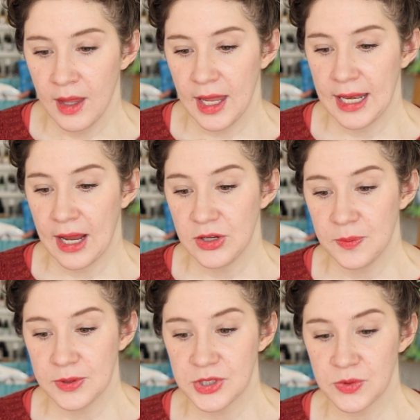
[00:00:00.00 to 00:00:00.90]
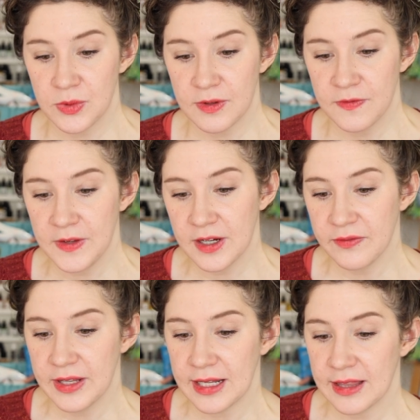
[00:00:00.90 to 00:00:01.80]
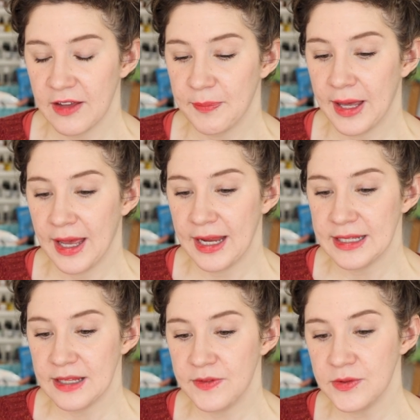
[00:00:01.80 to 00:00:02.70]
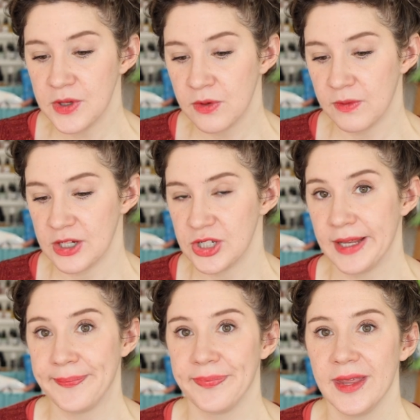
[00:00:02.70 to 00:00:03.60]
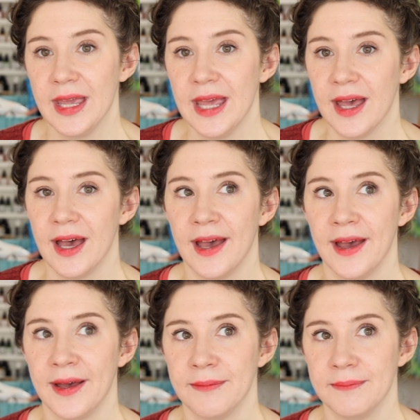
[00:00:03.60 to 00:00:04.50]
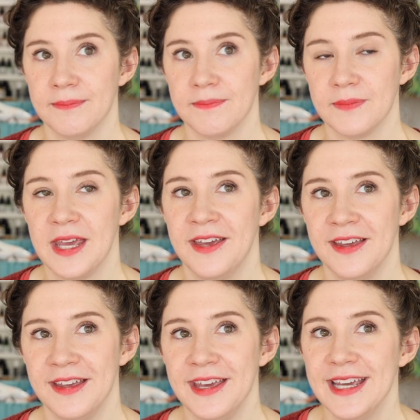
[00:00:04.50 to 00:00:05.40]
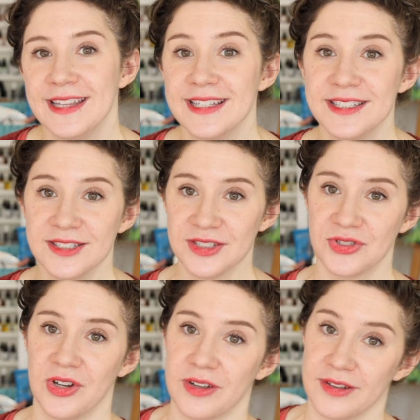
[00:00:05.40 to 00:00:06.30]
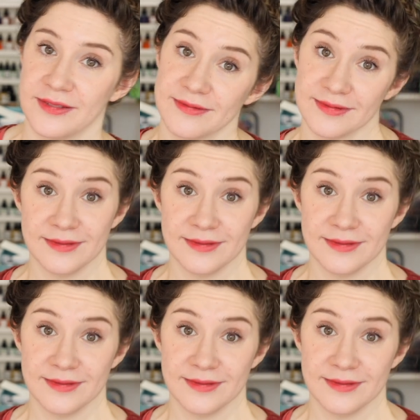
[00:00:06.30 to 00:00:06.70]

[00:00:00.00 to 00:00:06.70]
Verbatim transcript: And how do you push through the fear of getting left behind if you don't rush it? Um, this is a struggle.